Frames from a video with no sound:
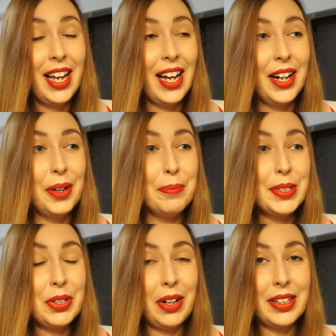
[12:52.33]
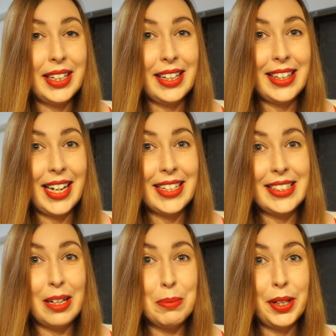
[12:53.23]
so I'll link that
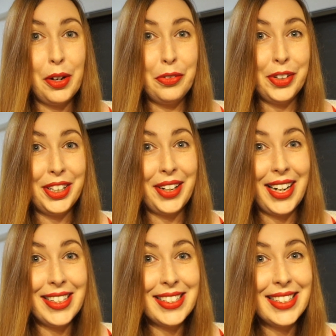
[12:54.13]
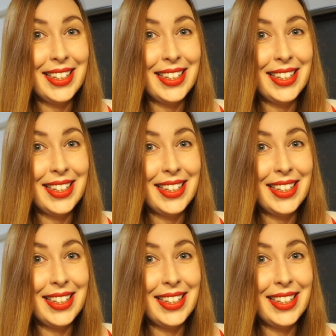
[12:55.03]
down below for you guys.